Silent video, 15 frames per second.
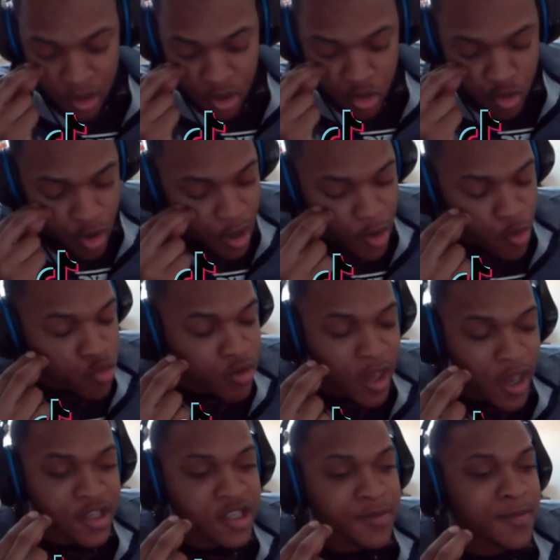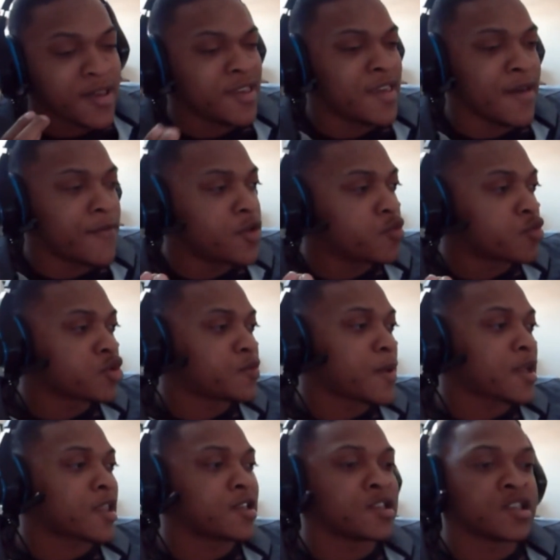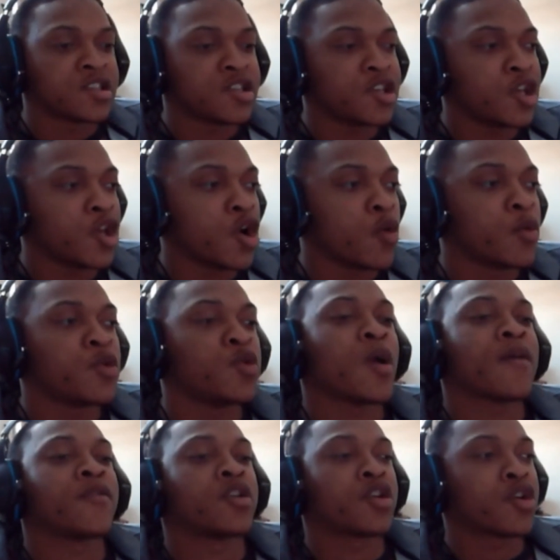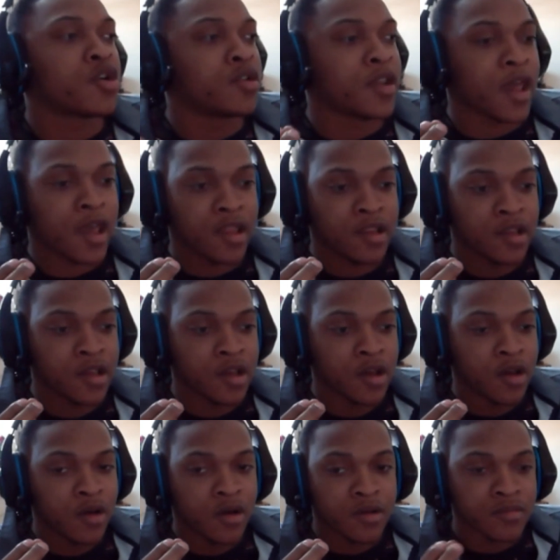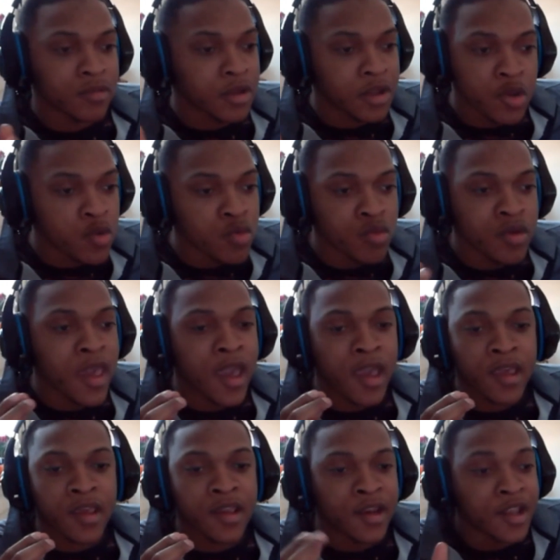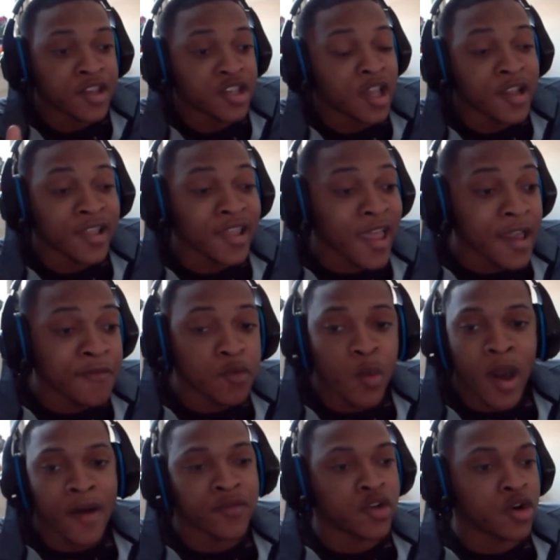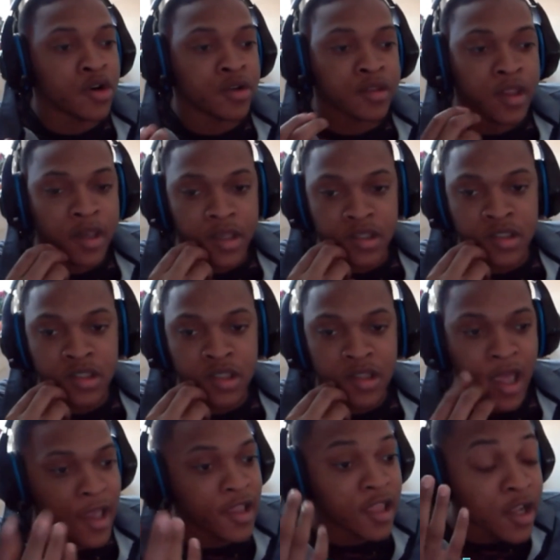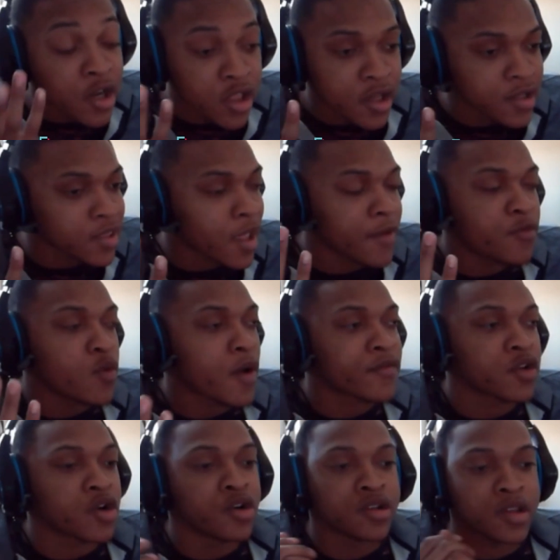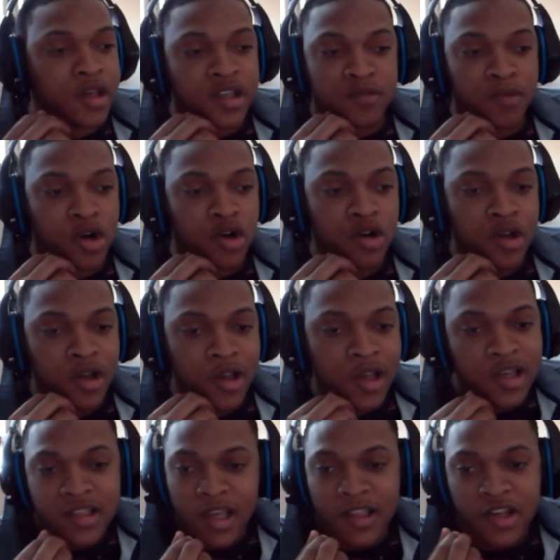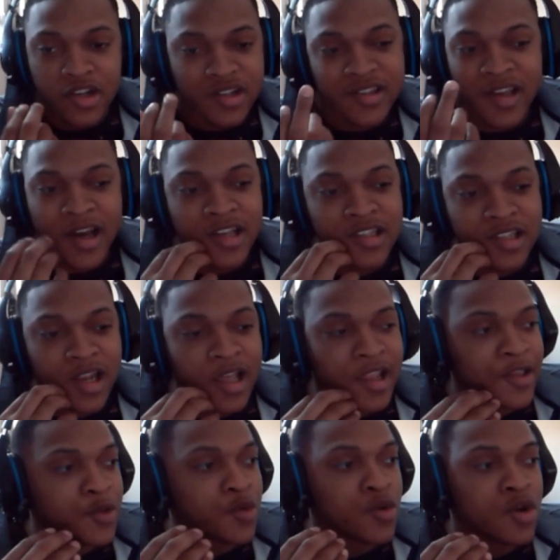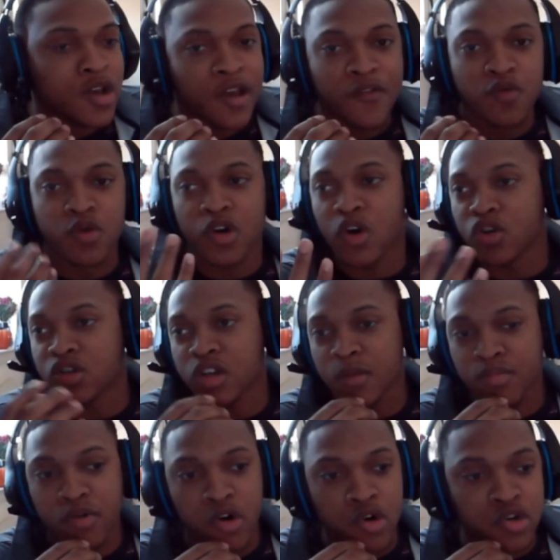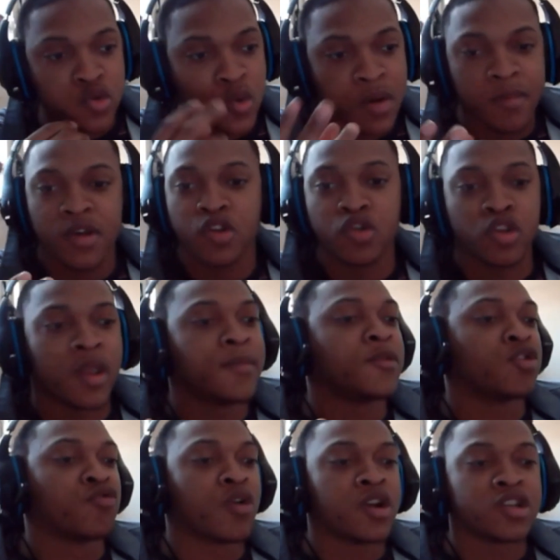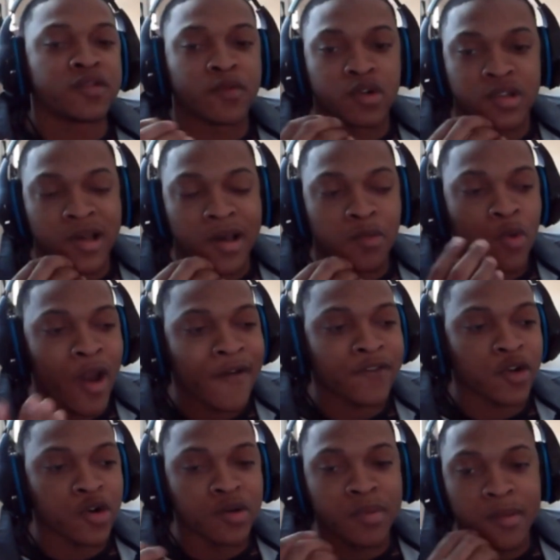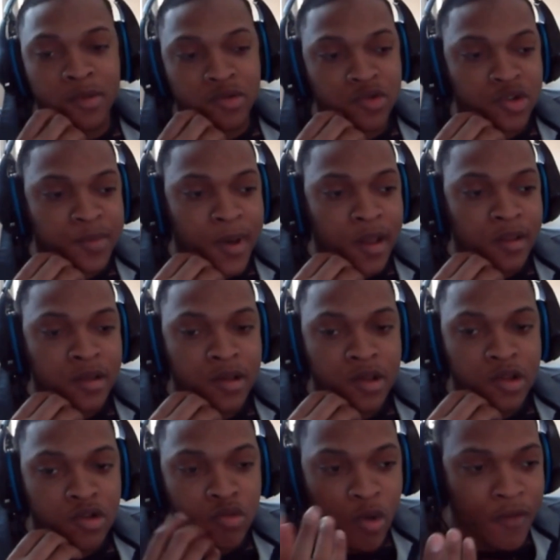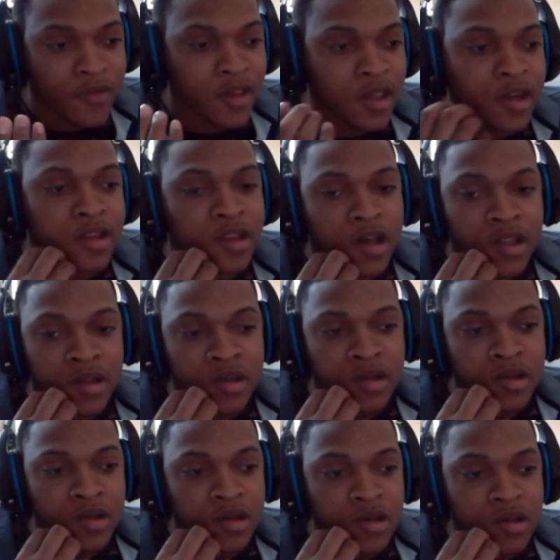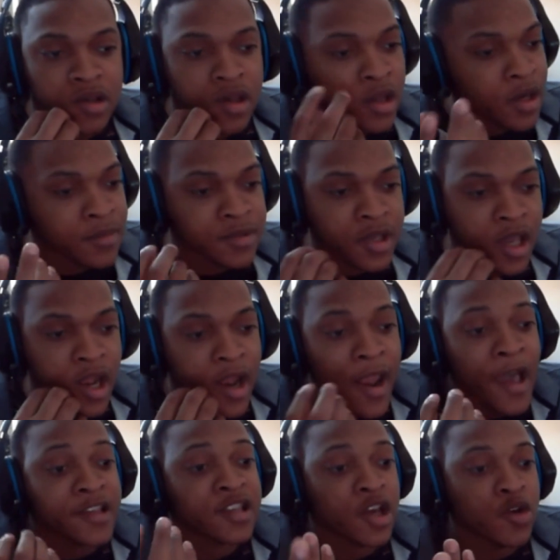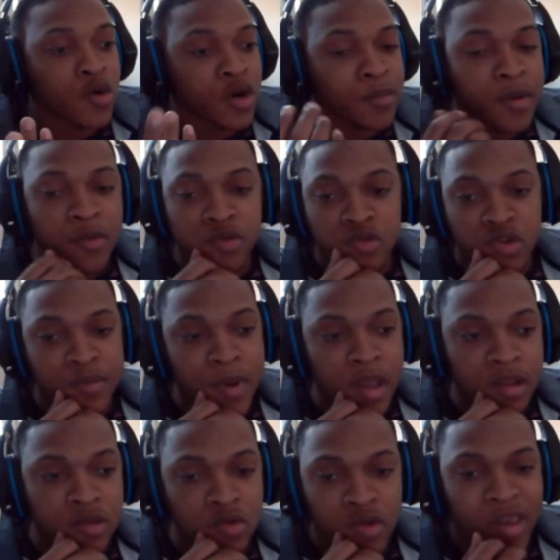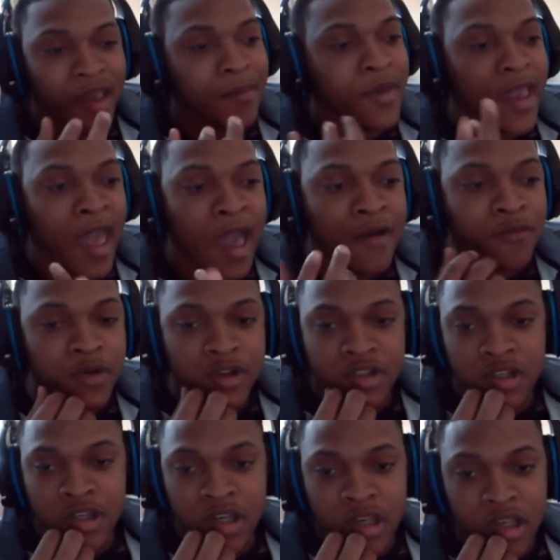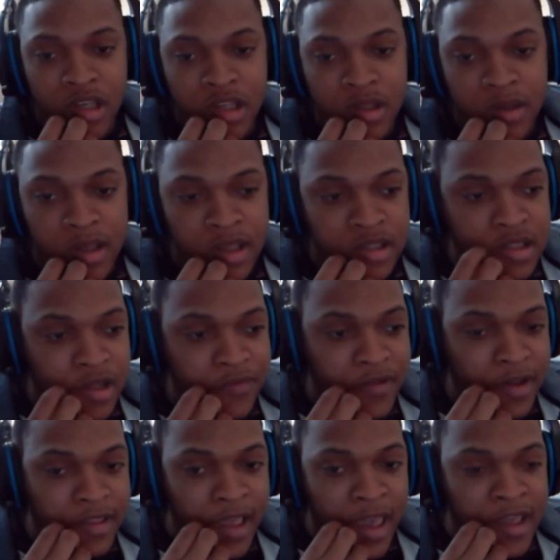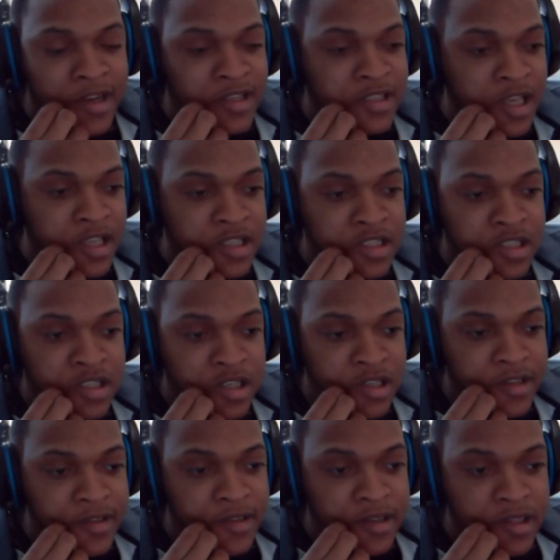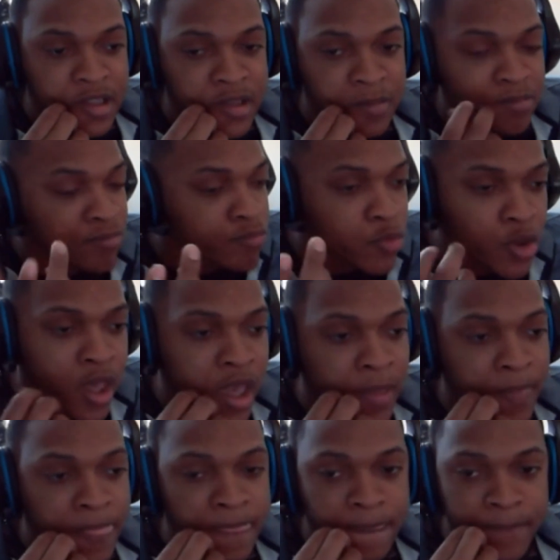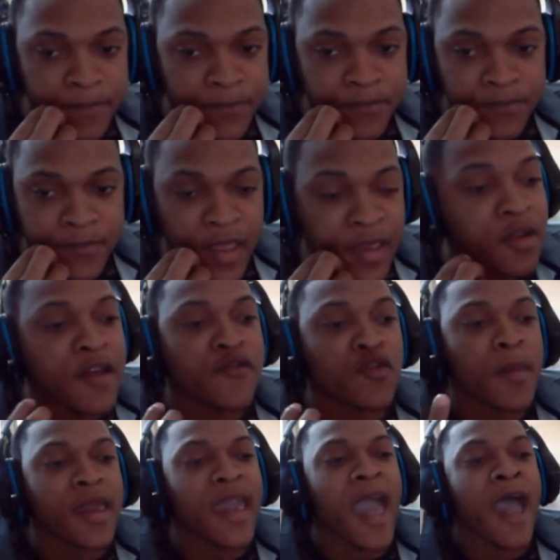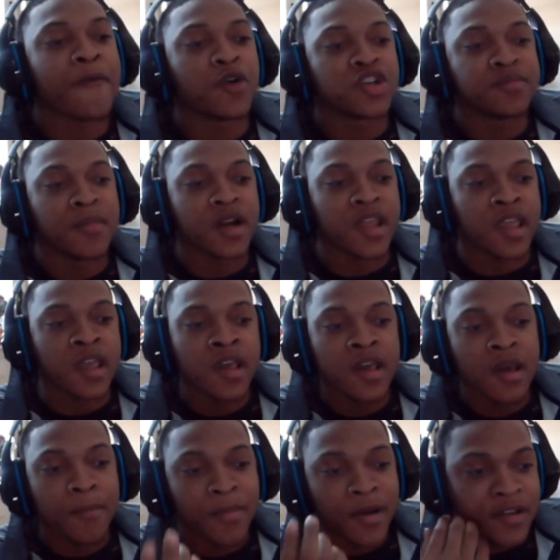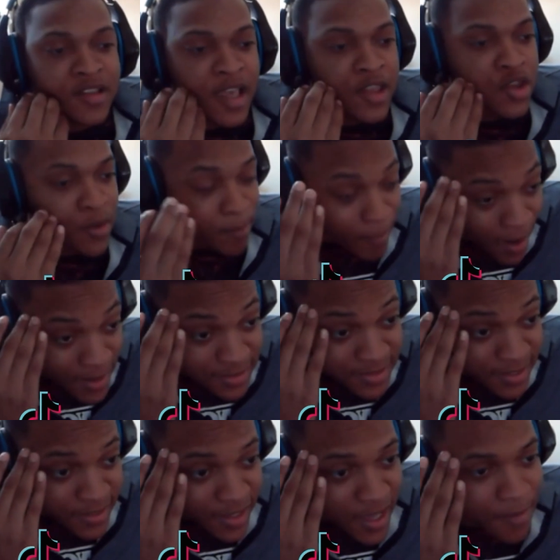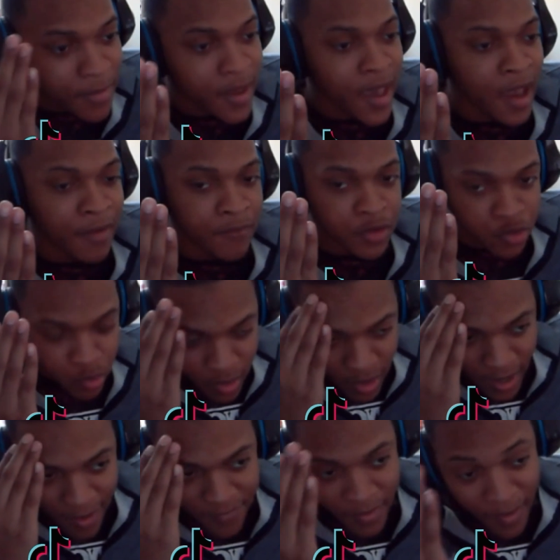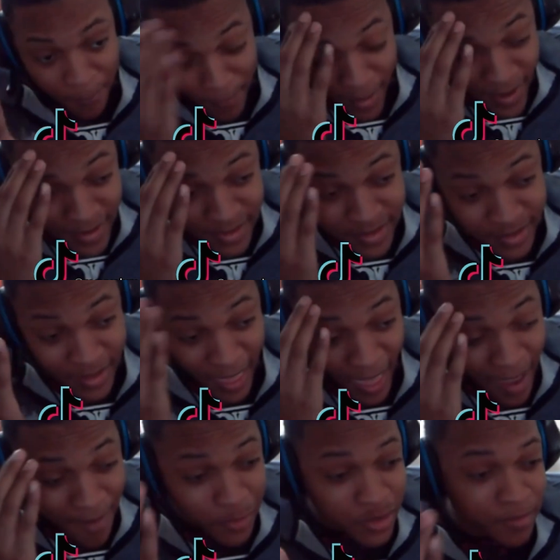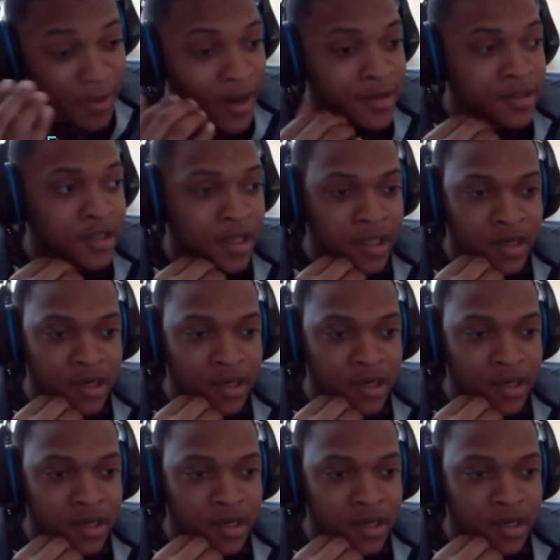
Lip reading: You can't just be given respect as a CEO when you haven't earned that. You can't. And in life, you have to earn things. Like, literally in life, you have to earn things, bro. It's like there's science in that. Like, if you want to go to the pros, you want to be named the greatest of all time, you have to earn people's respect. You have to get it done. You know what I'm saying? And that's how you earn people's respect. You can't be average and stuff like that, in a sense. You can't. Even if you make average money, but it's like your mindset can't be average. You can't have the mindset, the average mindset,